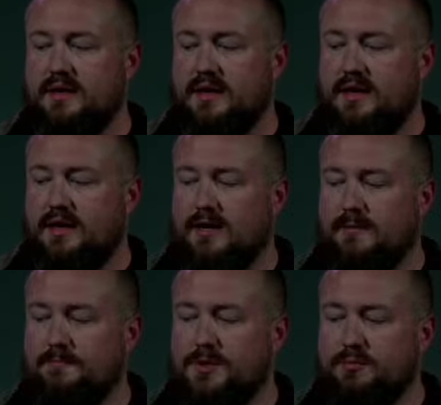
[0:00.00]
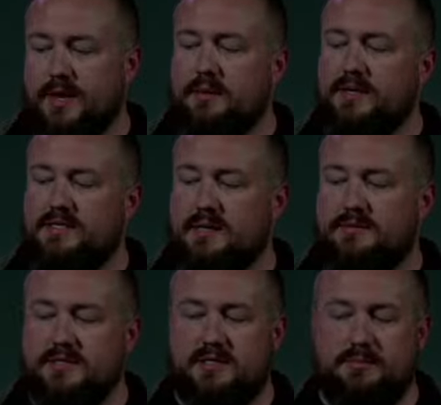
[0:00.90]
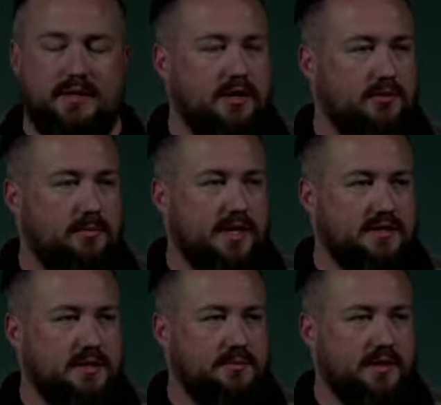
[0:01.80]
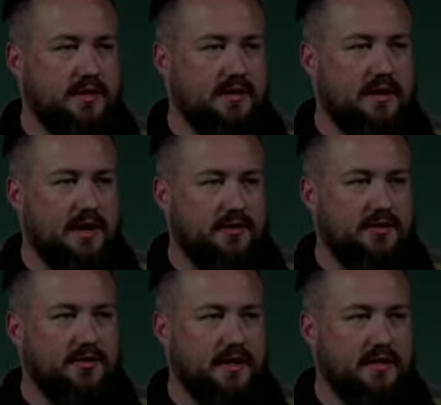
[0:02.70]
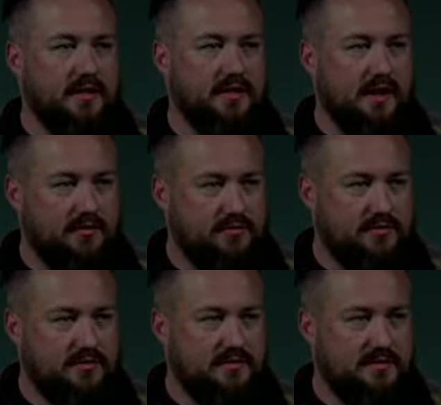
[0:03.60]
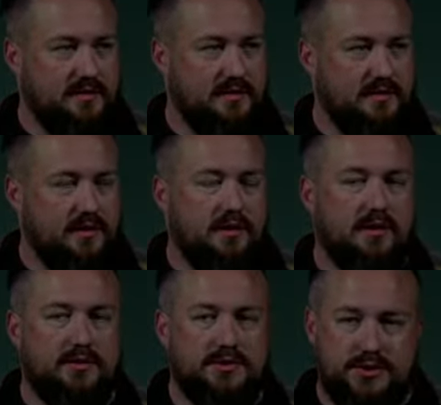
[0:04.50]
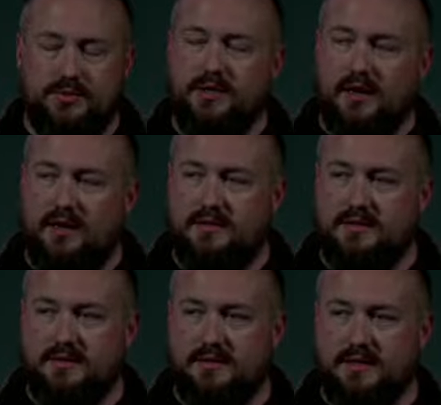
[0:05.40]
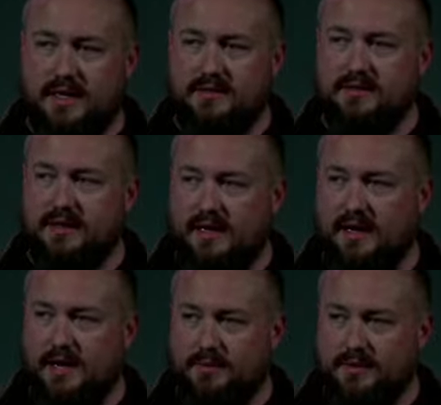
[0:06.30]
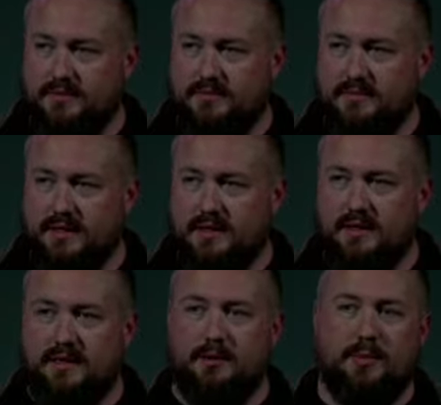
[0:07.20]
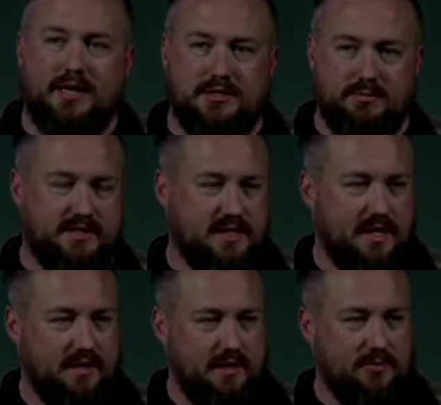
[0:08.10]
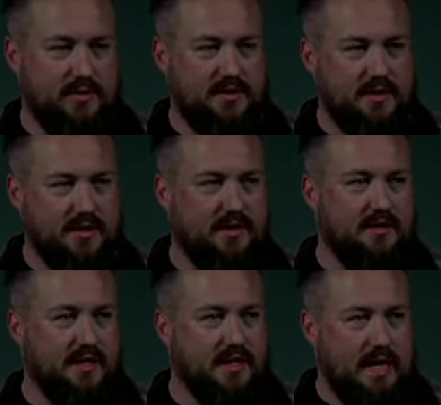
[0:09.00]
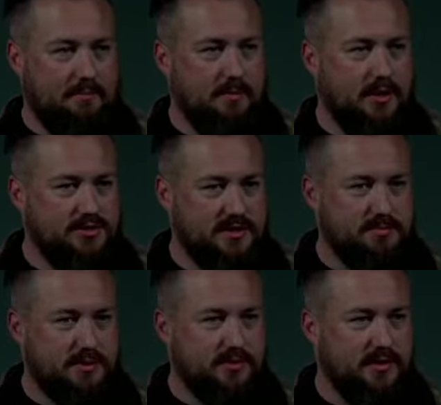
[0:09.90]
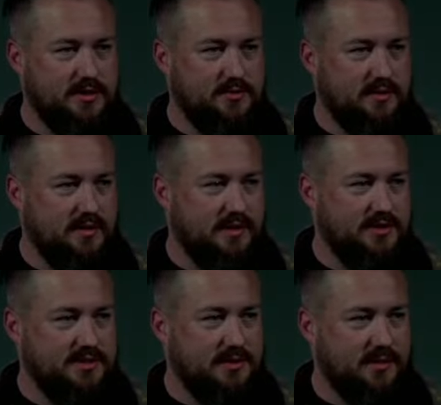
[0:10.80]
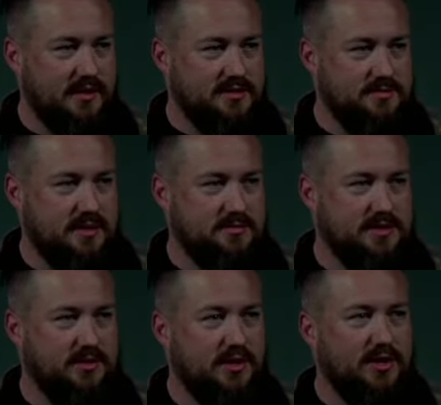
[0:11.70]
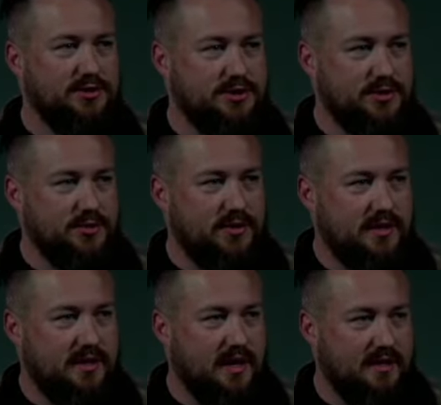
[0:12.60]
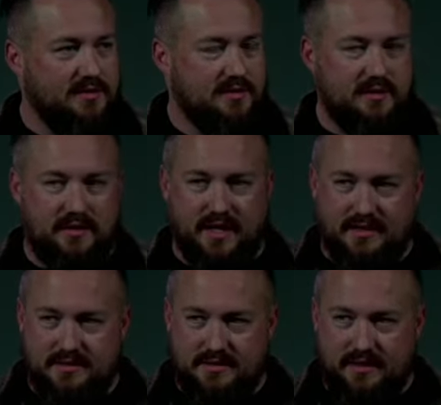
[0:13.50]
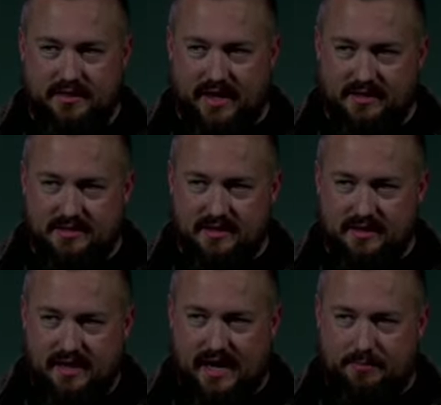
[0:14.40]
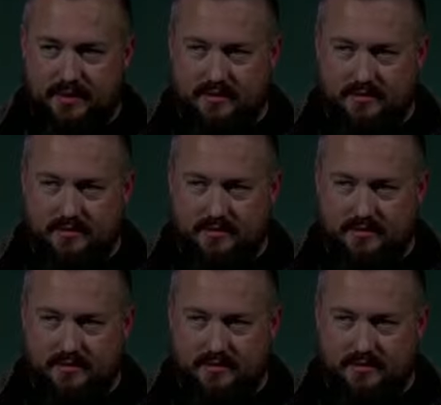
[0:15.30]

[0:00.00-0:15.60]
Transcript: uh, you may be tempted to be known by something other than love. Do not let that happen. Now imagine me saying that with like the clap emojis between each word, like you see written out sometimes. So do not let that happen.